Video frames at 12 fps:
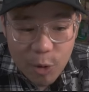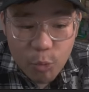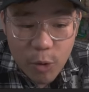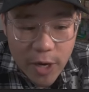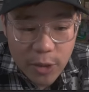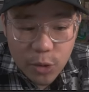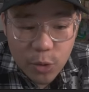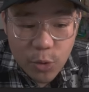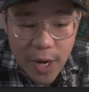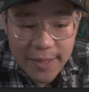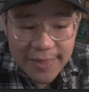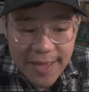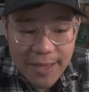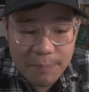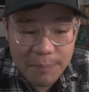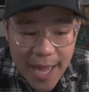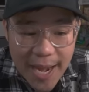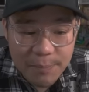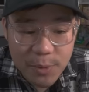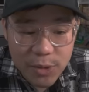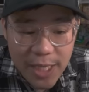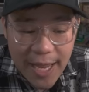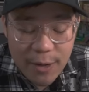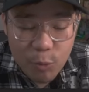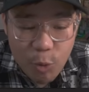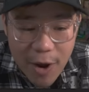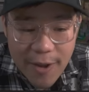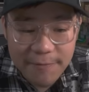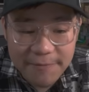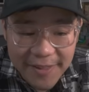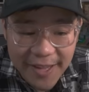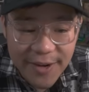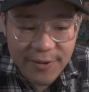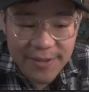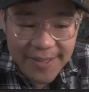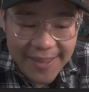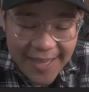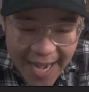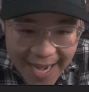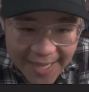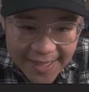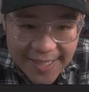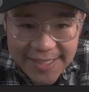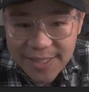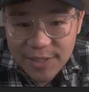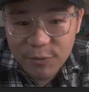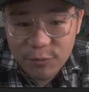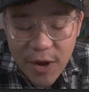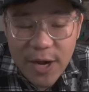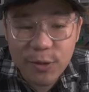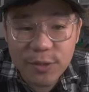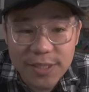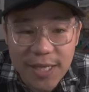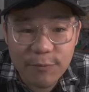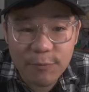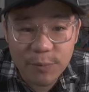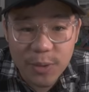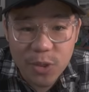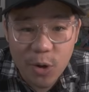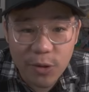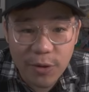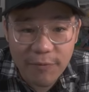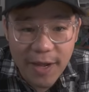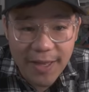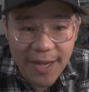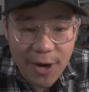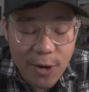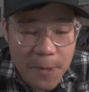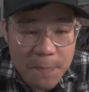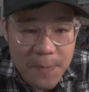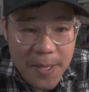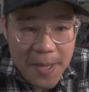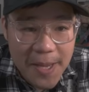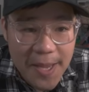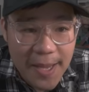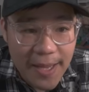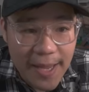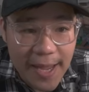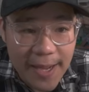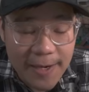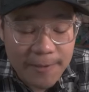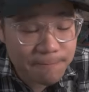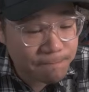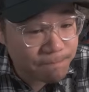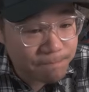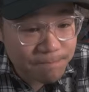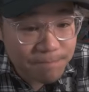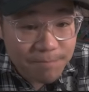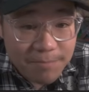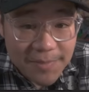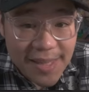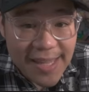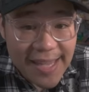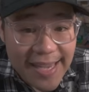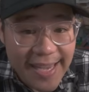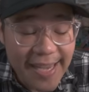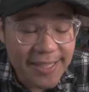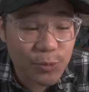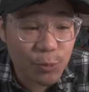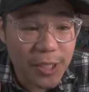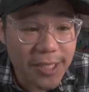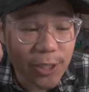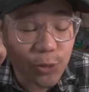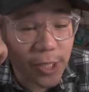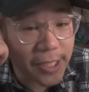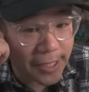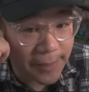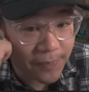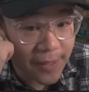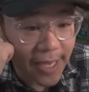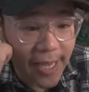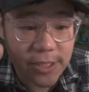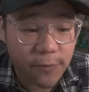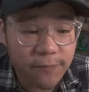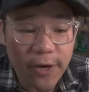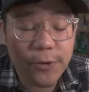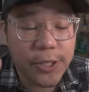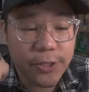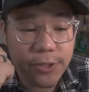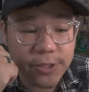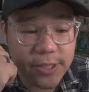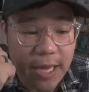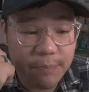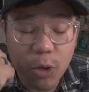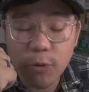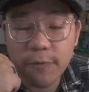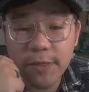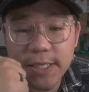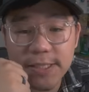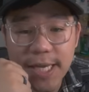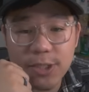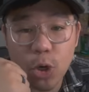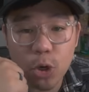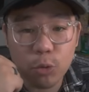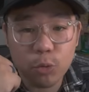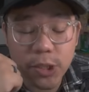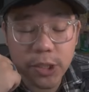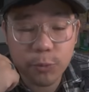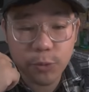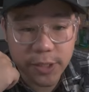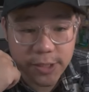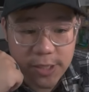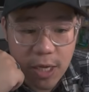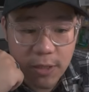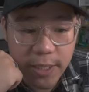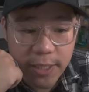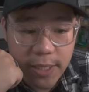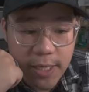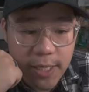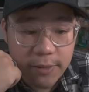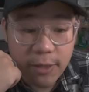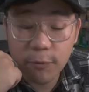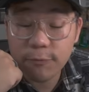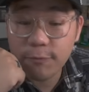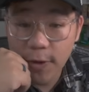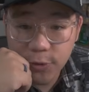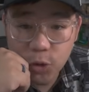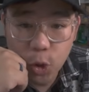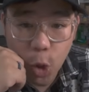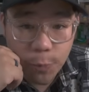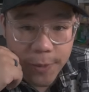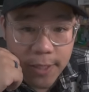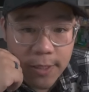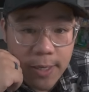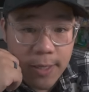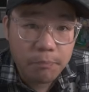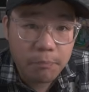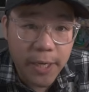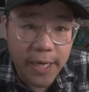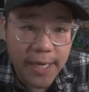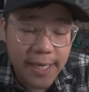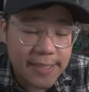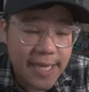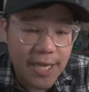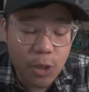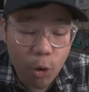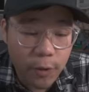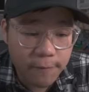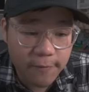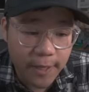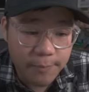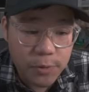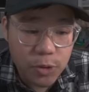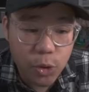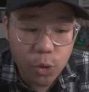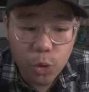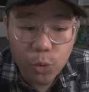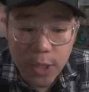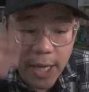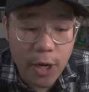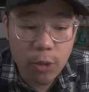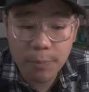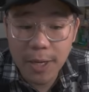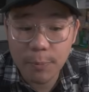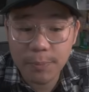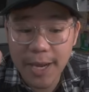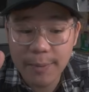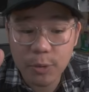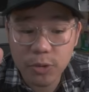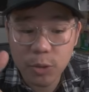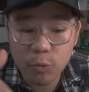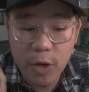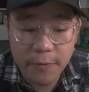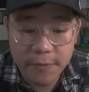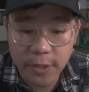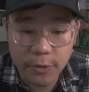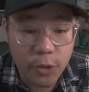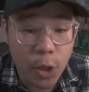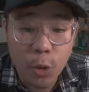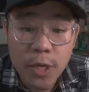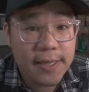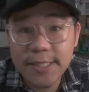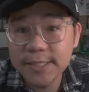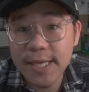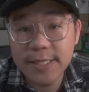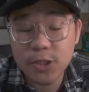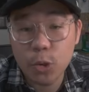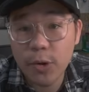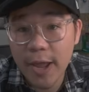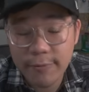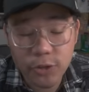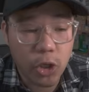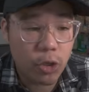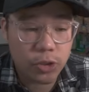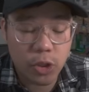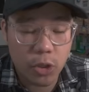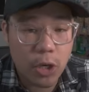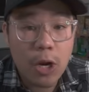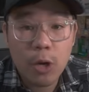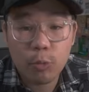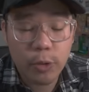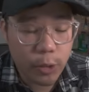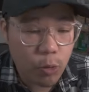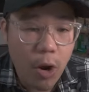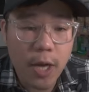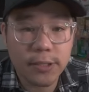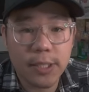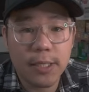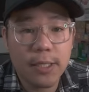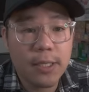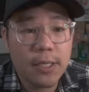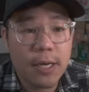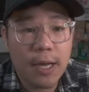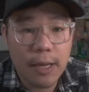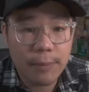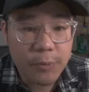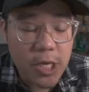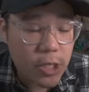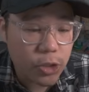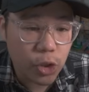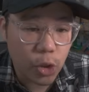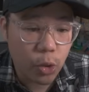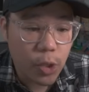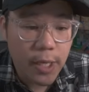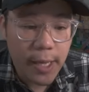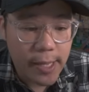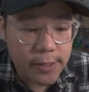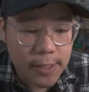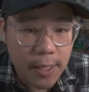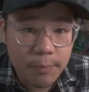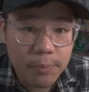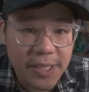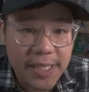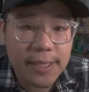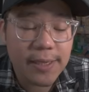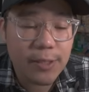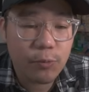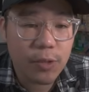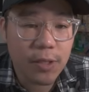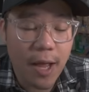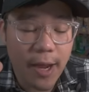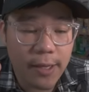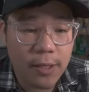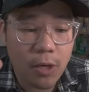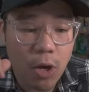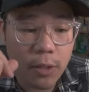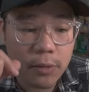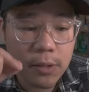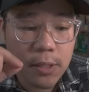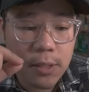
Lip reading: Where do I think Black Bolt and White Flare land? This is the final set from the Scarlet and Violet era, and it's really tricky. It's a very good set. Both of these sets are really, really solid. They're fun to open, but it is a coin flip. Do you care about Black Bolt and White Flare? You know, these sets don't have Charizard, Rayquaza, Pikachu. It's completely reliant on